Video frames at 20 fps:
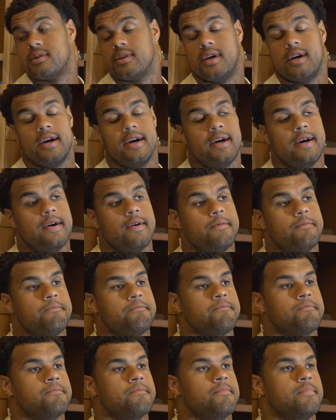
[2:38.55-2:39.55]

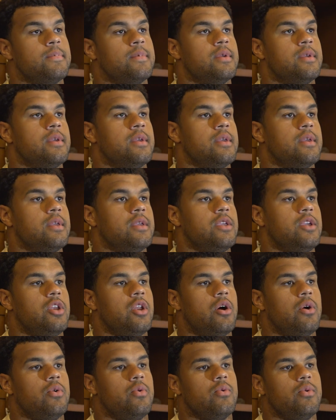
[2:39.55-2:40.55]
Um, you
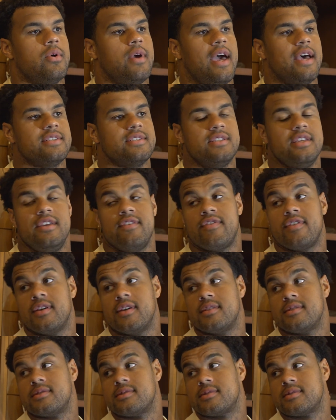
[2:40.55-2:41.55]
know, as a
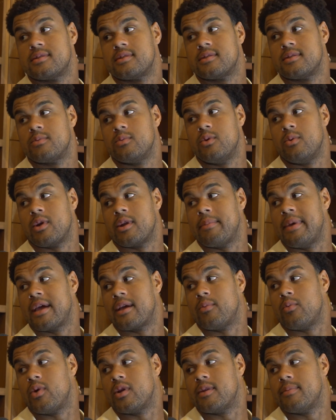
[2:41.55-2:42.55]
defense, we want to make
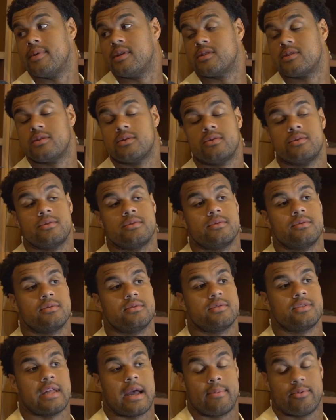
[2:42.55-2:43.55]
them one-dimensional,
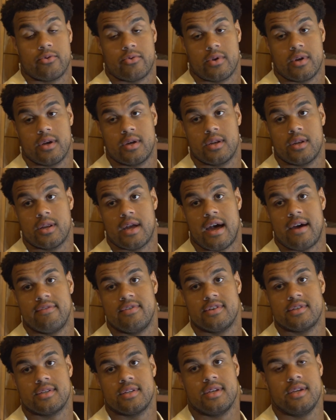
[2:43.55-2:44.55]
stop the run,
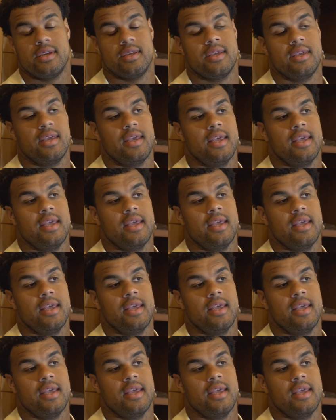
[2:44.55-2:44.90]
obviously,